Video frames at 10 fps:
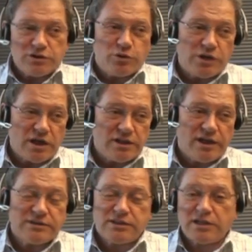and you
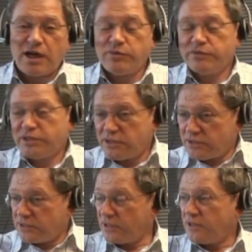realize that half of that
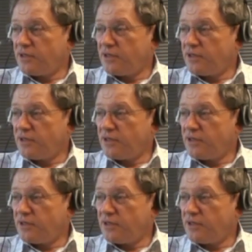is